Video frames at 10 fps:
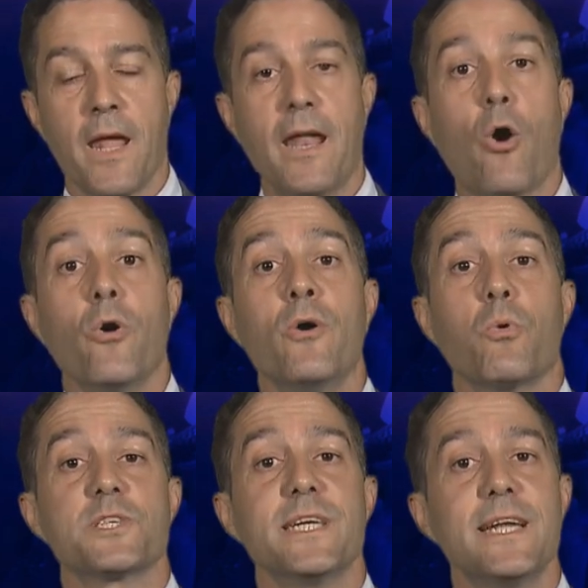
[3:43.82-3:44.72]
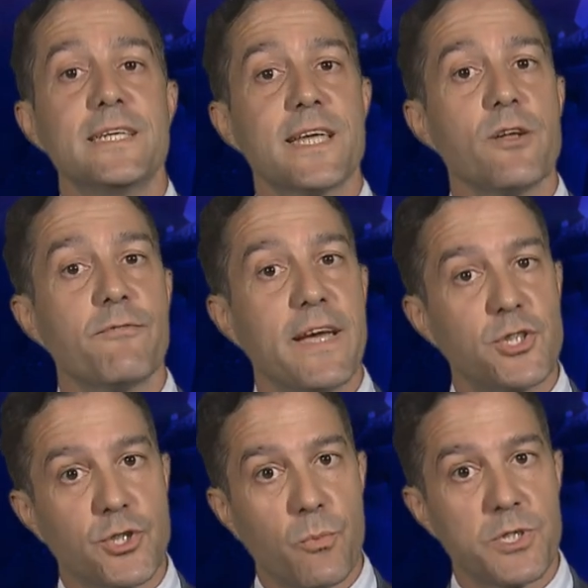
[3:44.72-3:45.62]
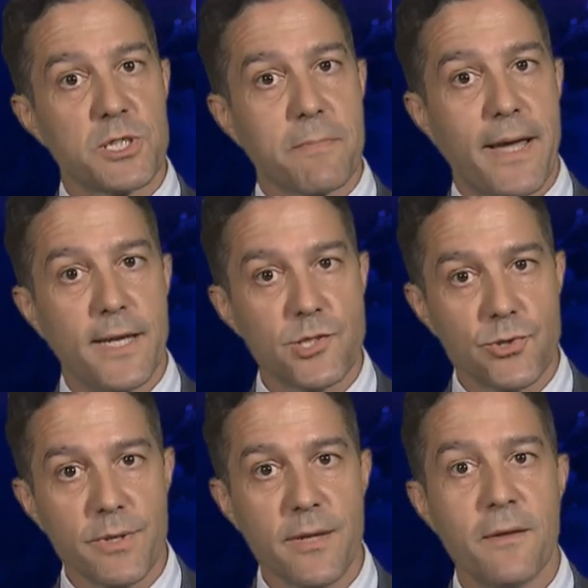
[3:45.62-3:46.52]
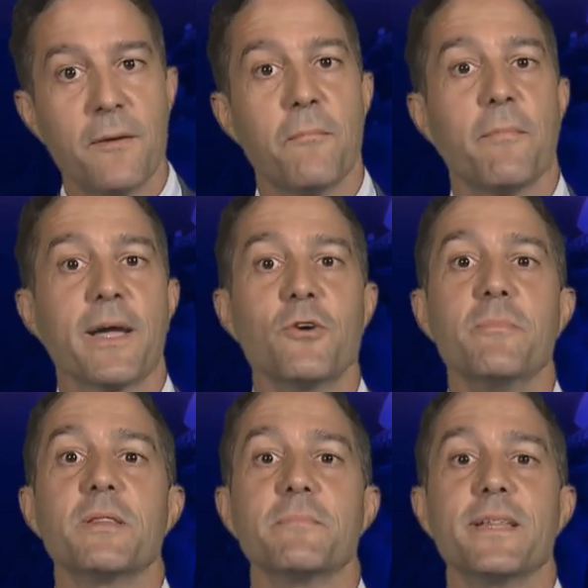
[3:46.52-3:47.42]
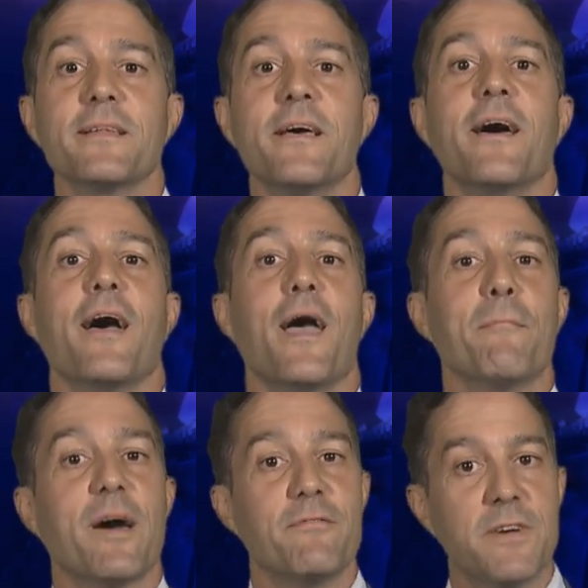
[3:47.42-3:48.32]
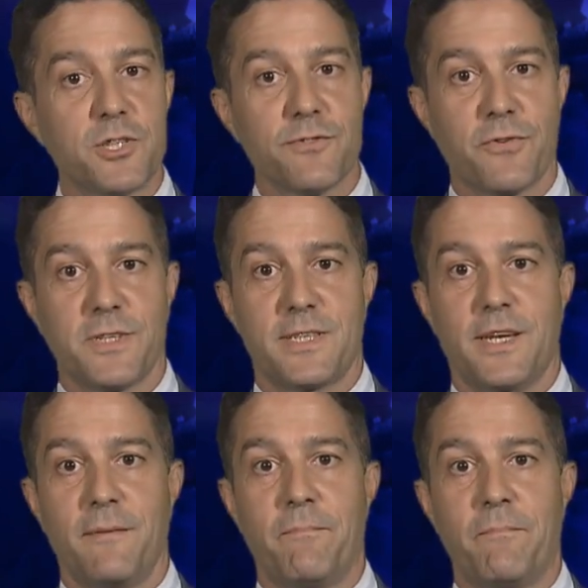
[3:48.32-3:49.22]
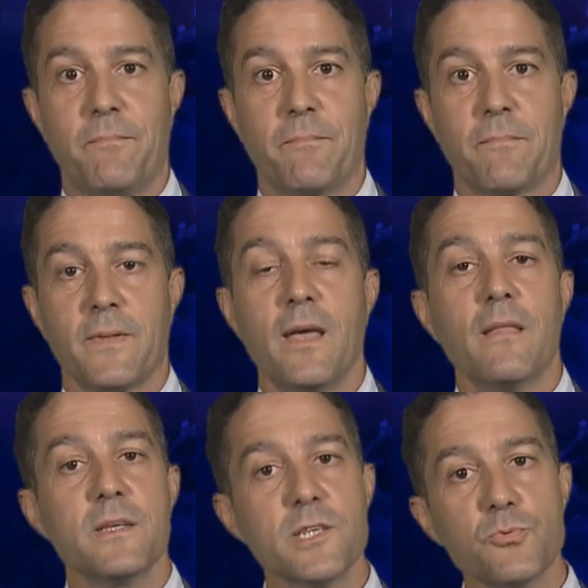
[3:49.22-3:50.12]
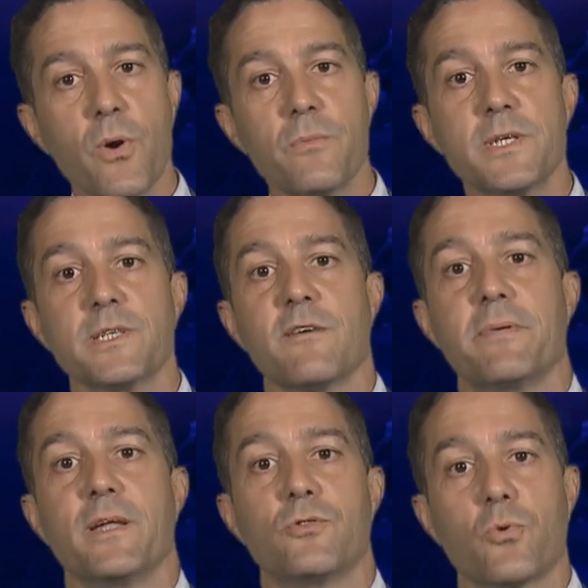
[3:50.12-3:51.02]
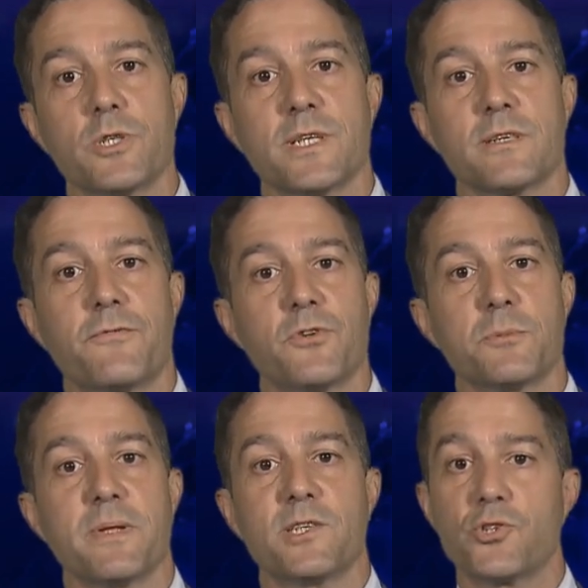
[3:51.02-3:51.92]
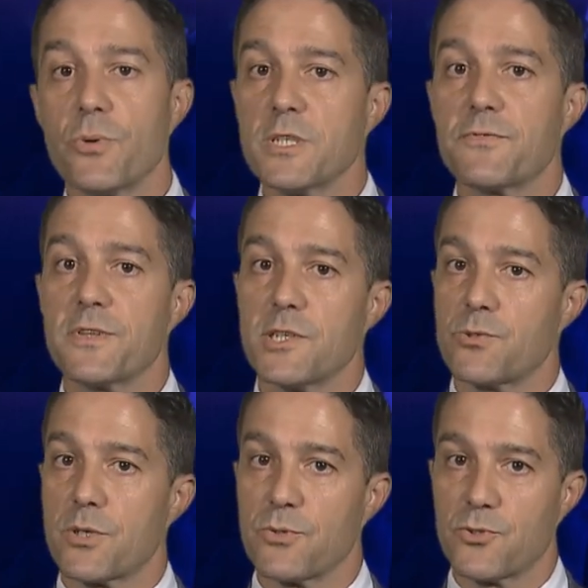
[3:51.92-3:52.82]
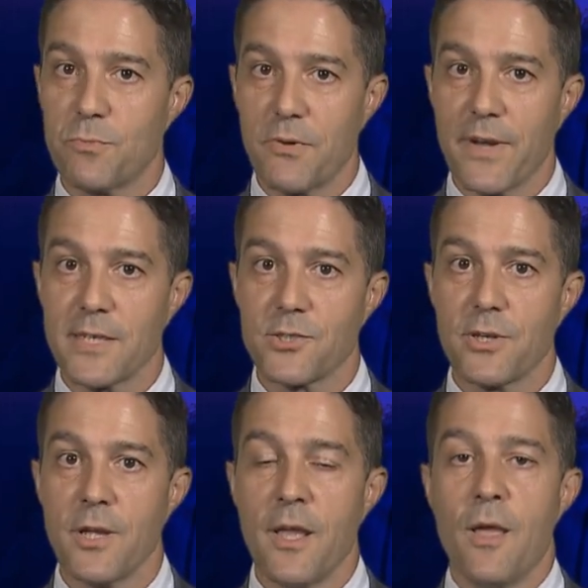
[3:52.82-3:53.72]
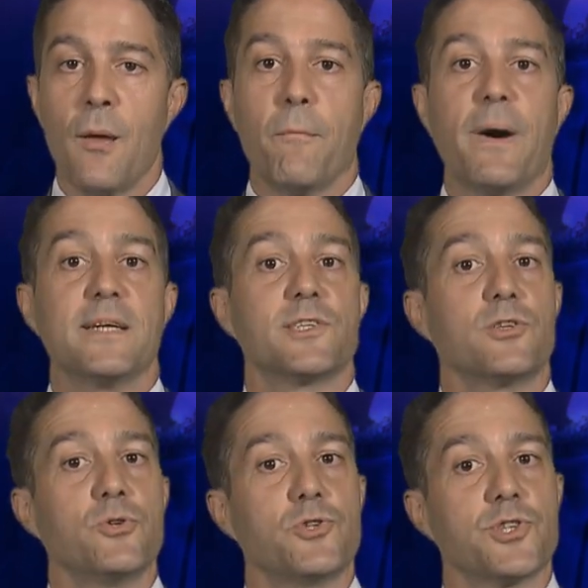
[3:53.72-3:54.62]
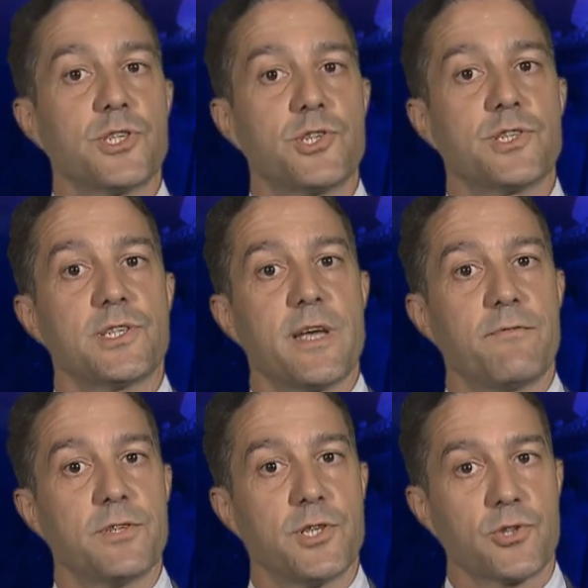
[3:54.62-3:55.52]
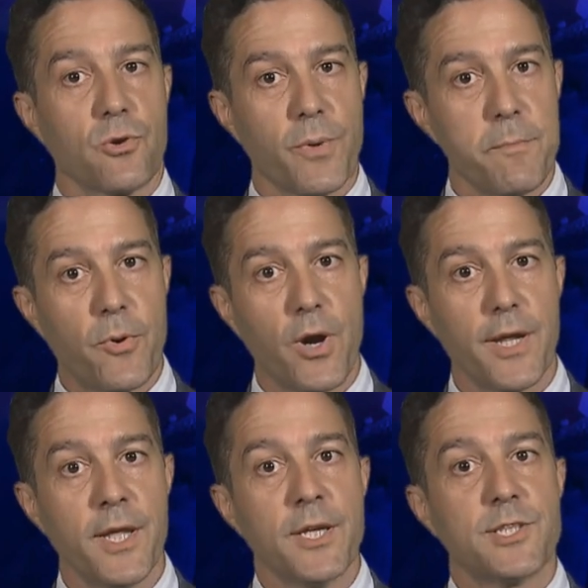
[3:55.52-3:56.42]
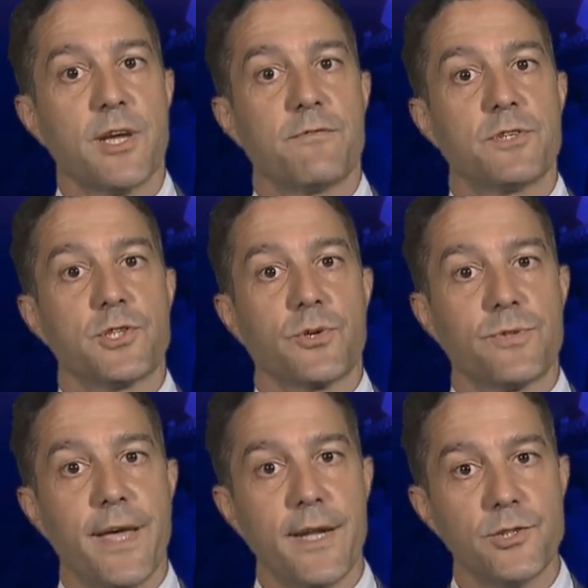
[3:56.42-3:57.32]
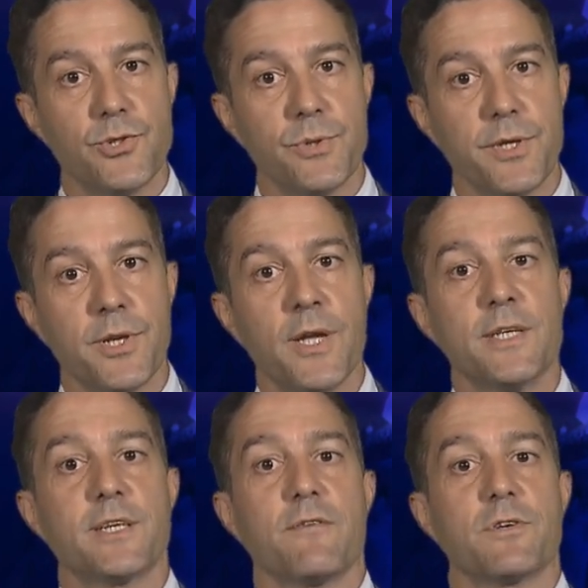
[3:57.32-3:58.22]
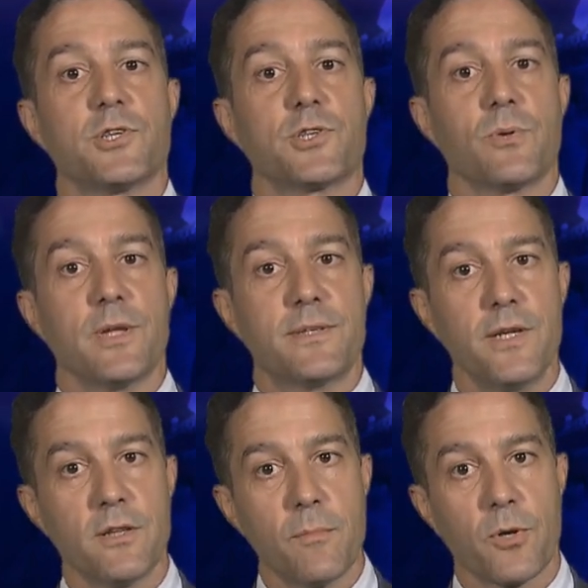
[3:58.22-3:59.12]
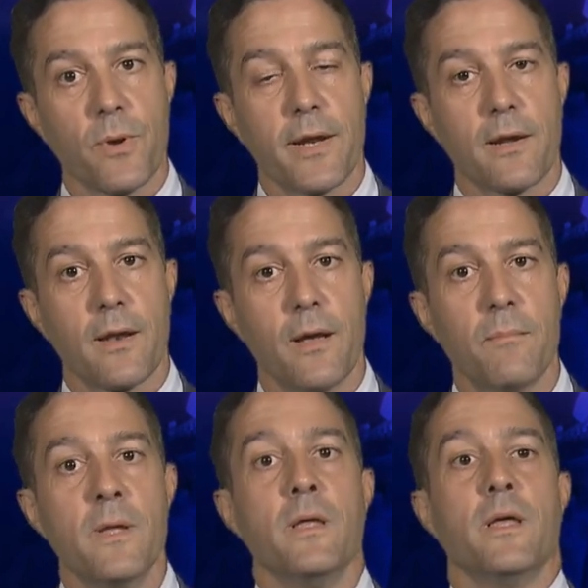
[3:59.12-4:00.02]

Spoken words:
Now, what's needed is innovation, which is my history, my commitment, and my vision for the city. This is one reason I've been endorsed as a first place choice for District 2 Supervisor by institutions such as the San Francisco Green Party, San Francisco Tenants Union, San Francisco Latino Democratic Club,